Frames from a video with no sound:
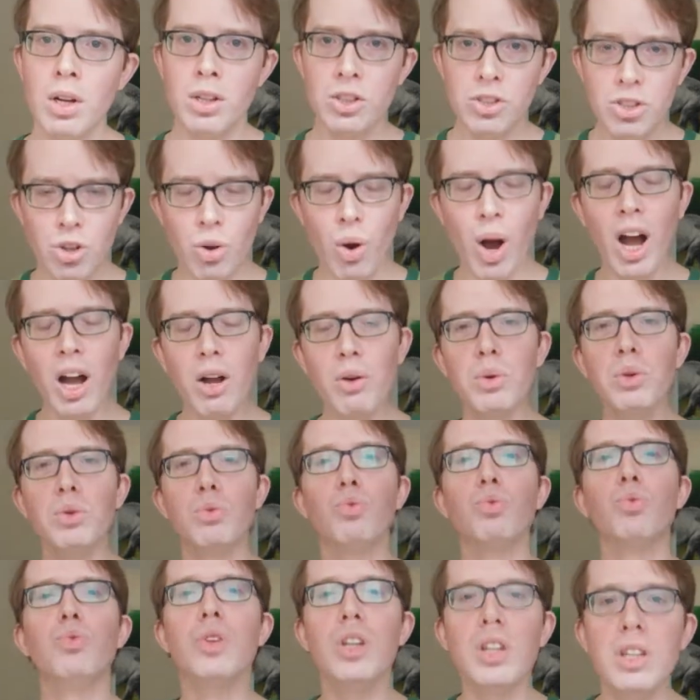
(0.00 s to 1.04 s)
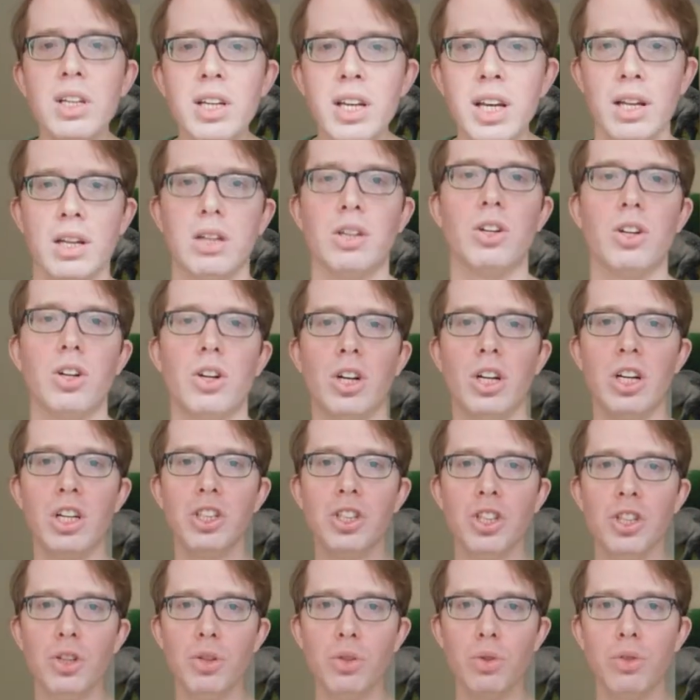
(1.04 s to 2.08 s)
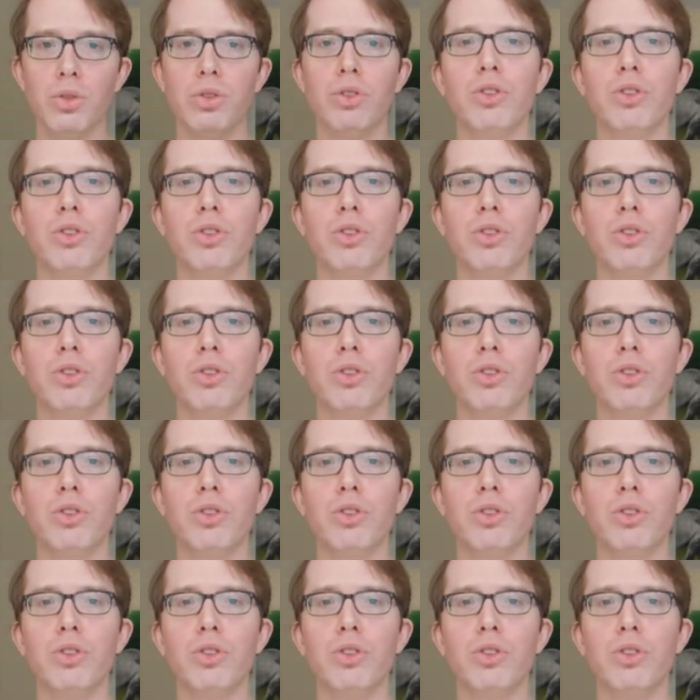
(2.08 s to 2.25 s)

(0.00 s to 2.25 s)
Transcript: So I would really encourage you